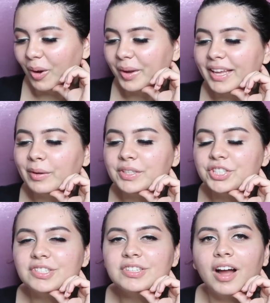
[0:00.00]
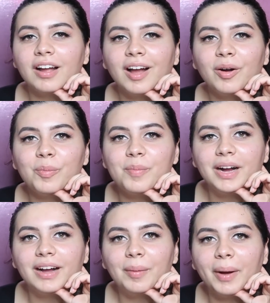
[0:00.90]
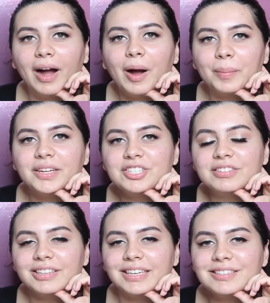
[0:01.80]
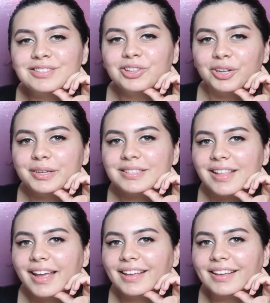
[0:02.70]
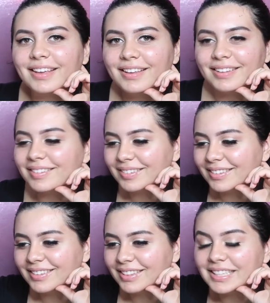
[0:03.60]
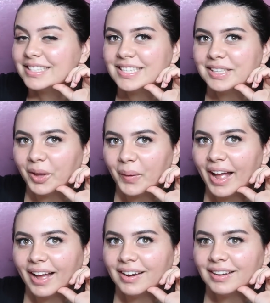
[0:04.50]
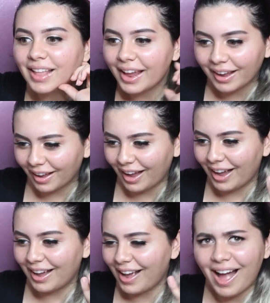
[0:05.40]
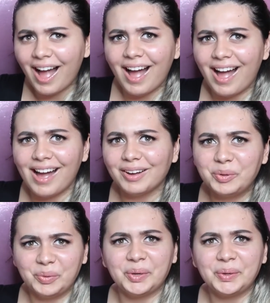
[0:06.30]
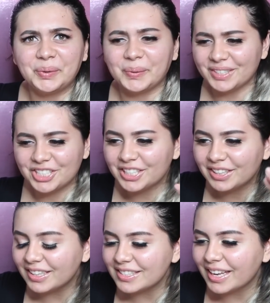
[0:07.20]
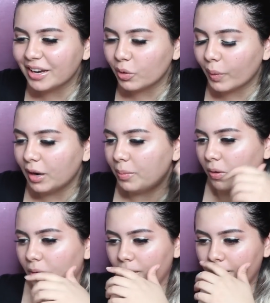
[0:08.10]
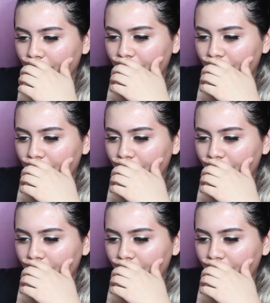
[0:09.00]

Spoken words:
Okay, can we just talk about how much Lyss looks like Lindsay Lohan? Like, who knew? She looks incredible.